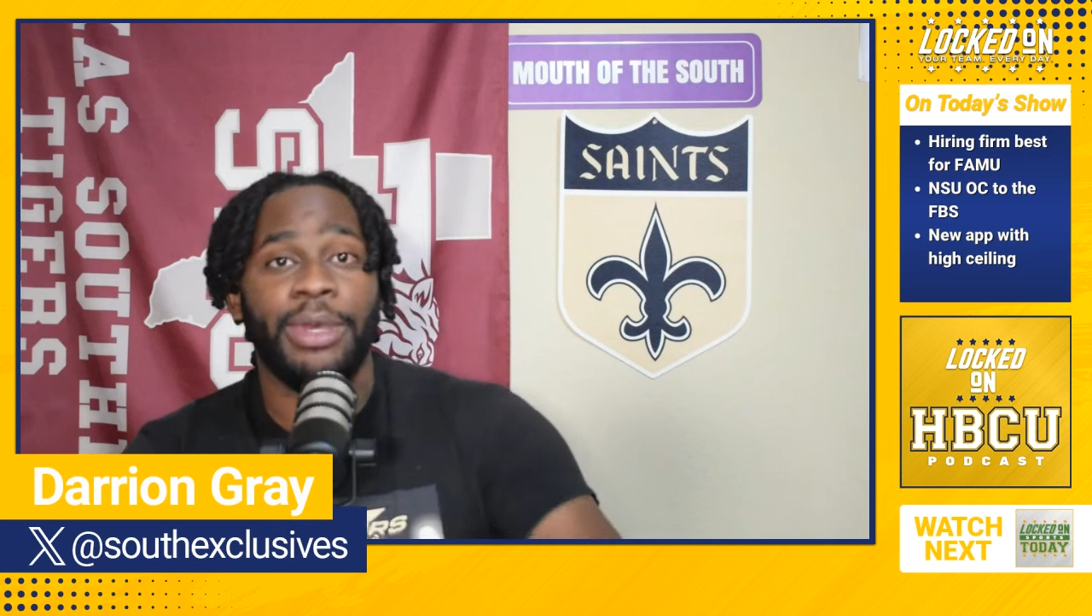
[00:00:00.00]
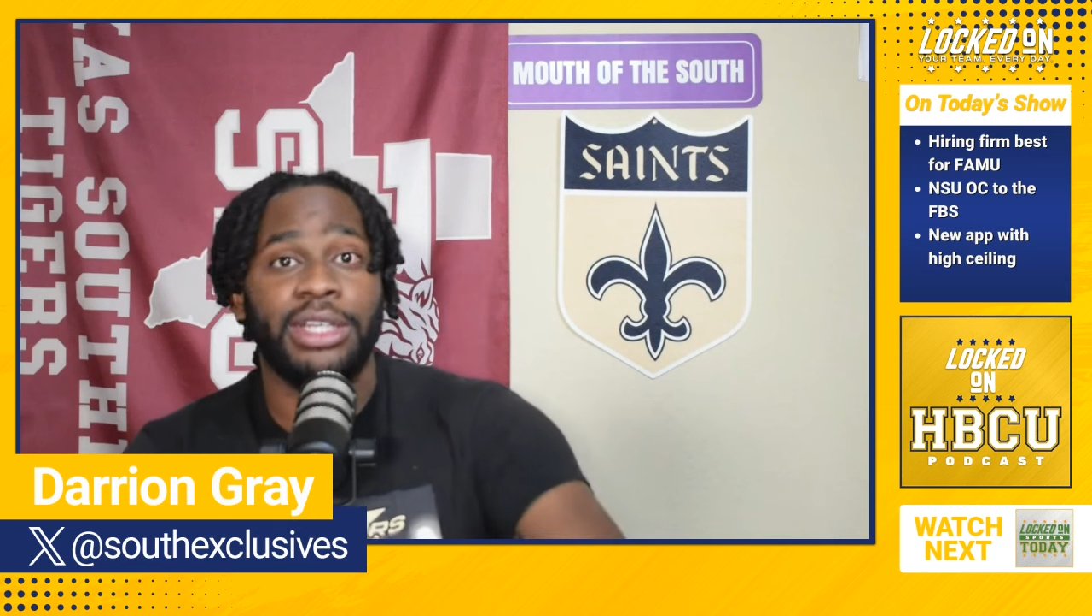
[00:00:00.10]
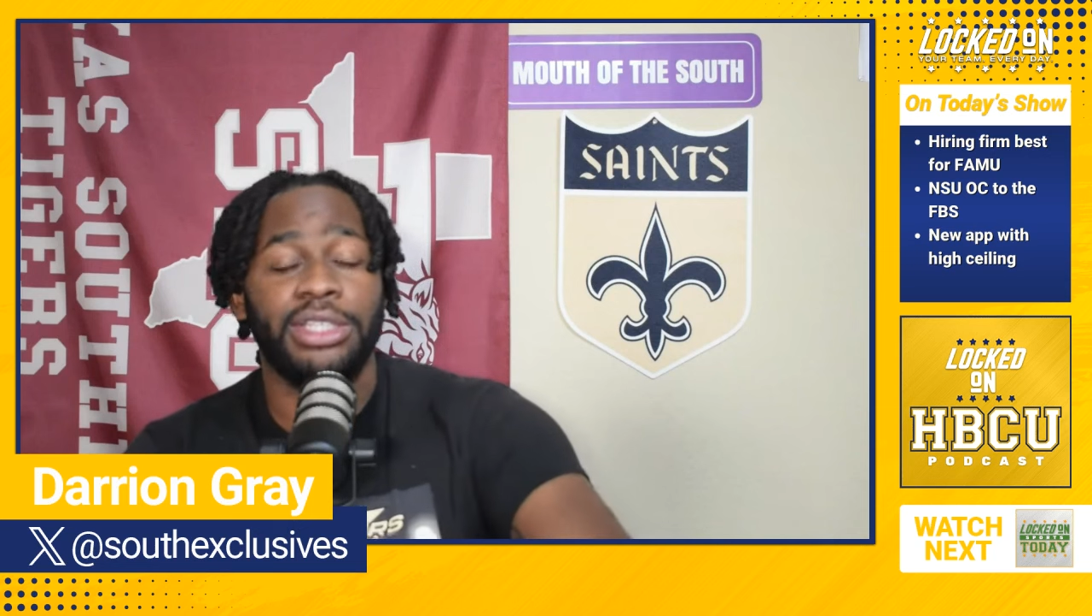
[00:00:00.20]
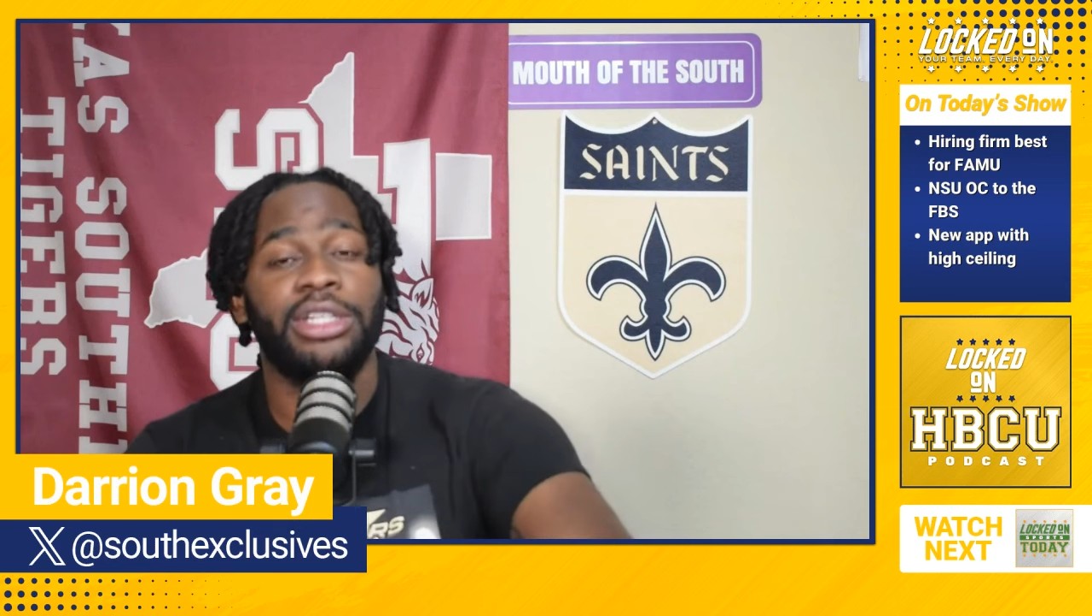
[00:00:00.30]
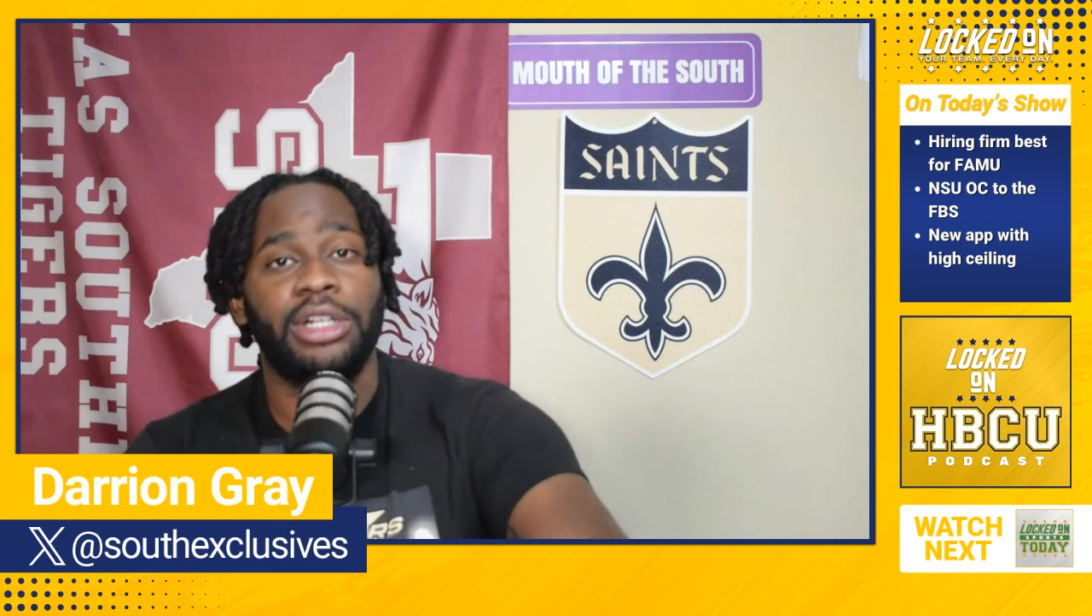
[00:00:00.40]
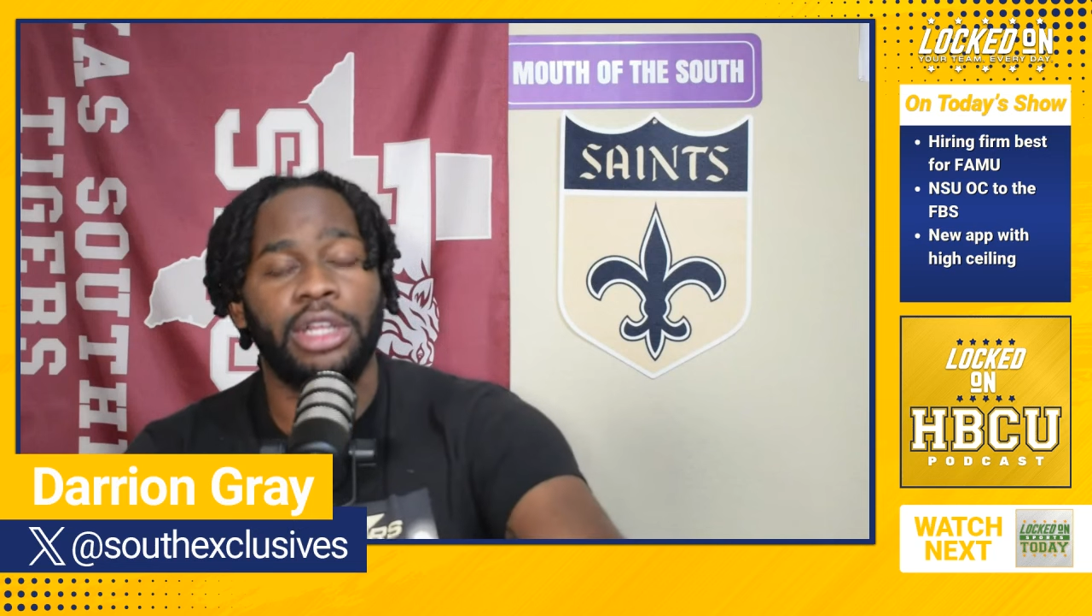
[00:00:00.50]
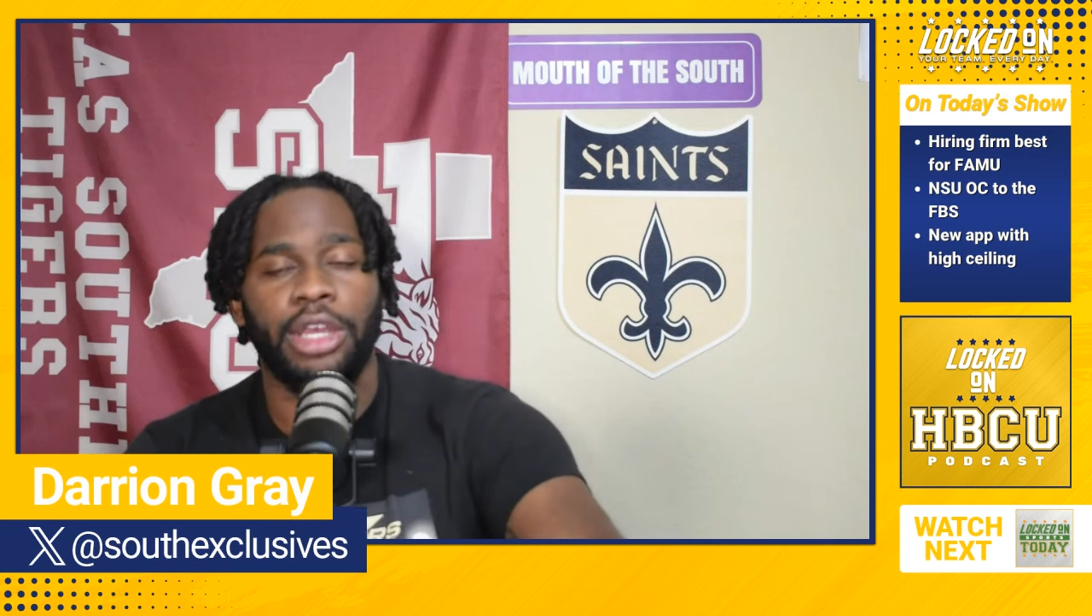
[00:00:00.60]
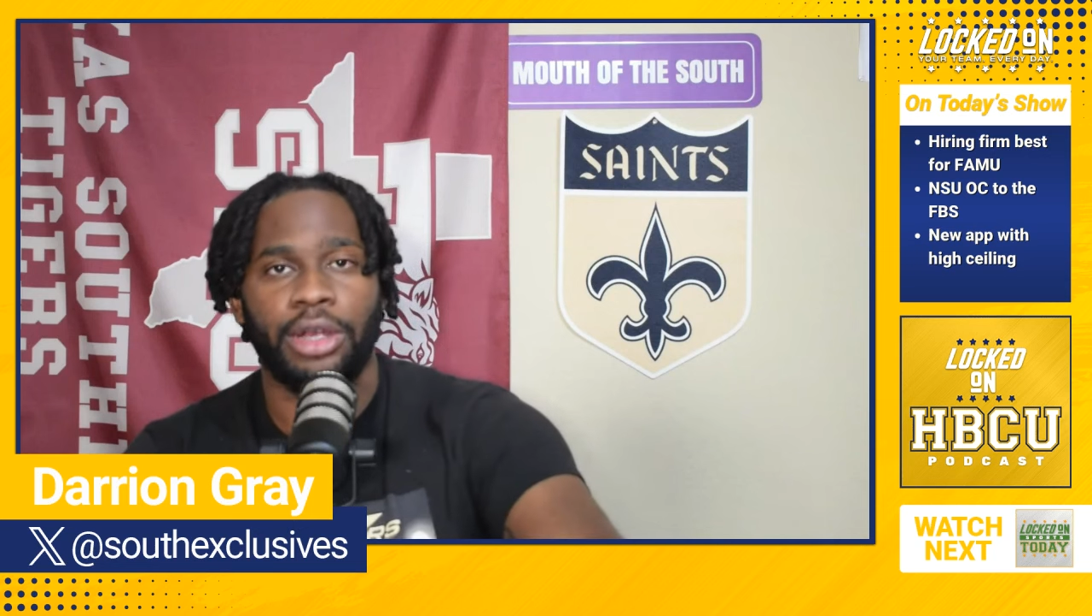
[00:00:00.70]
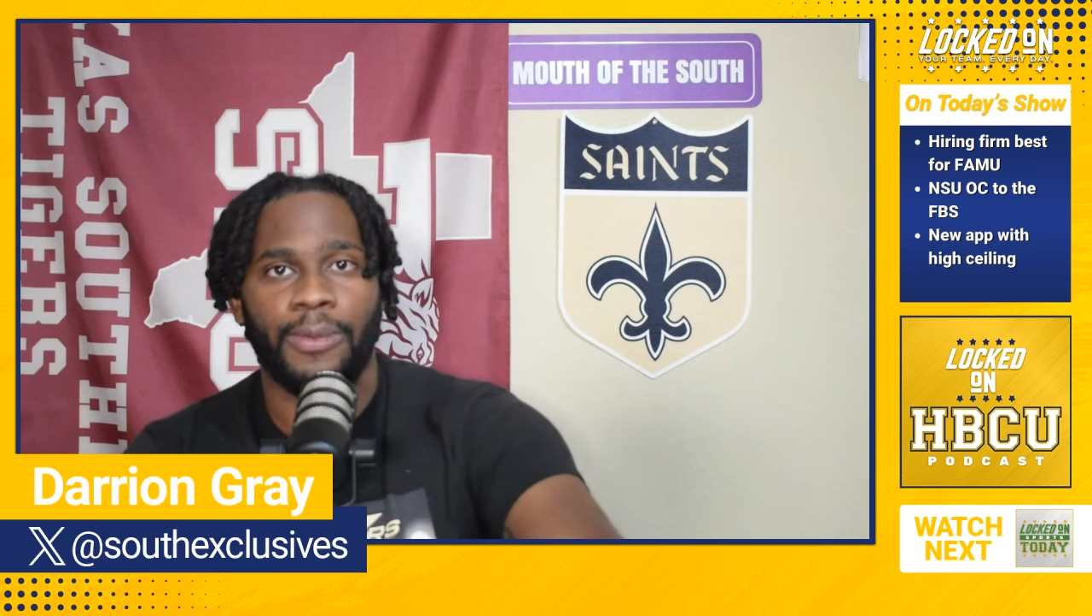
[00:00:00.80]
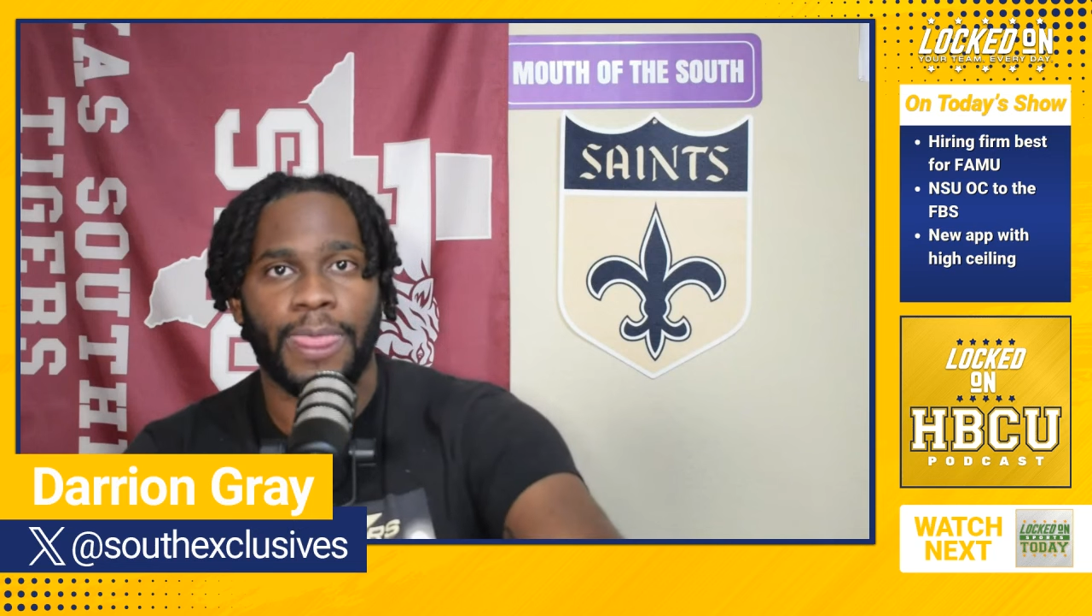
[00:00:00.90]
because it's
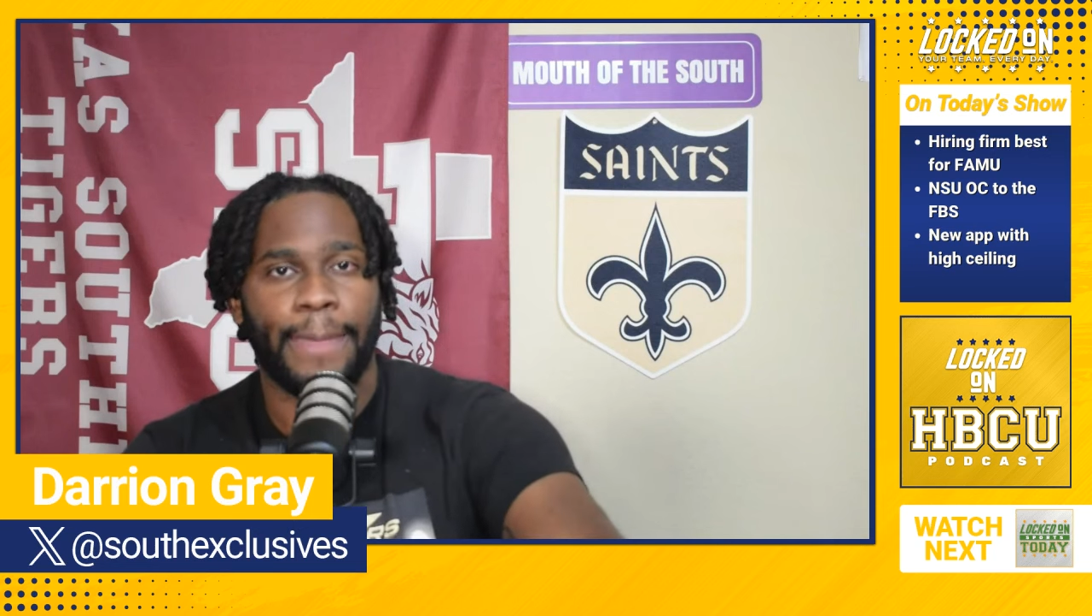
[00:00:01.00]
clear